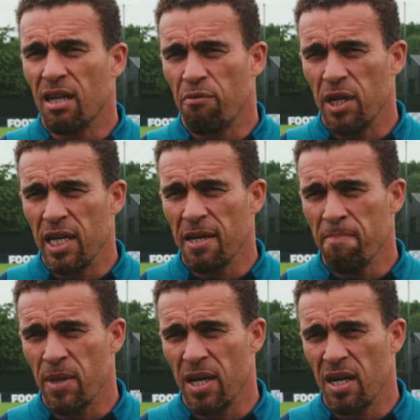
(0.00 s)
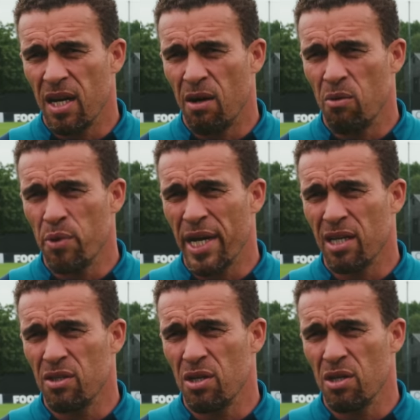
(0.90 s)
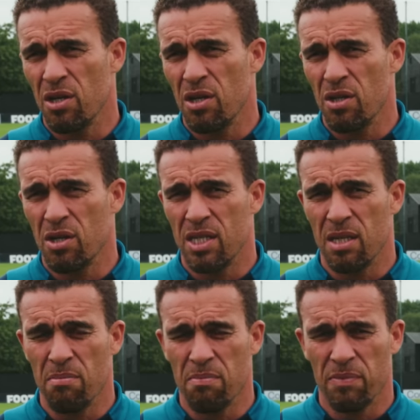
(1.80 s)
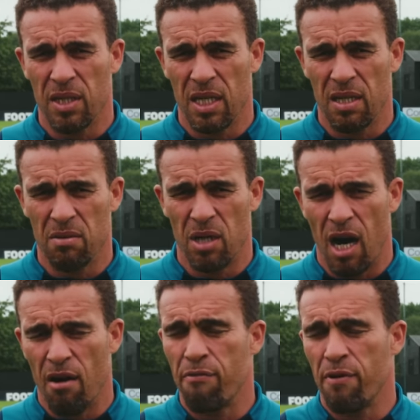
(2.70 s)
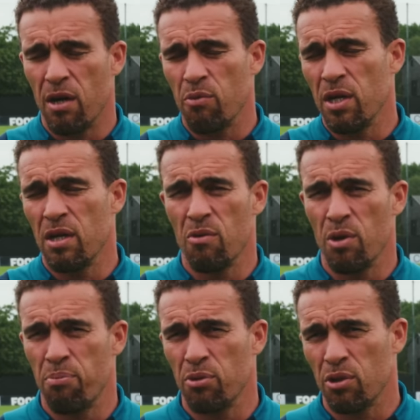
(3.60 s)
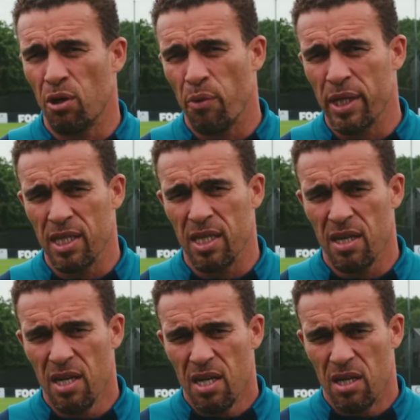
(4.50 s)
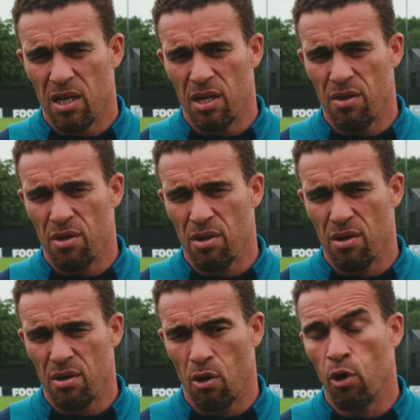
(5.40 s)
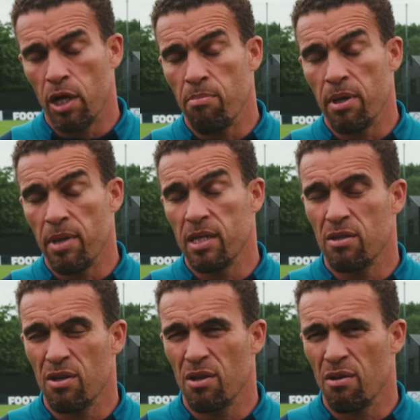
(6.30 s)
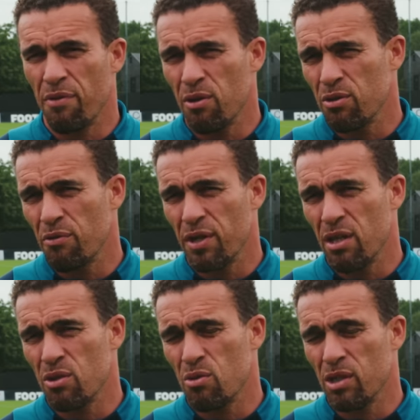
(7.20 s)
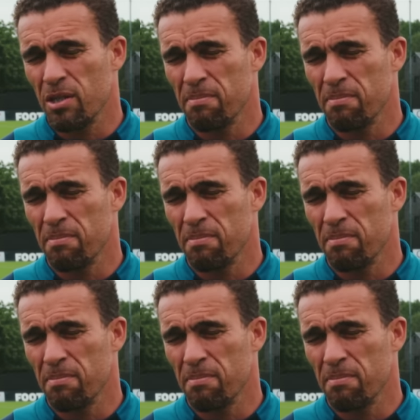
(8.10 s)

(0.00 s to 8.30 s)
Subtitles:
that feeling, how react the team, how far we put already or implement the philosophy in the squad.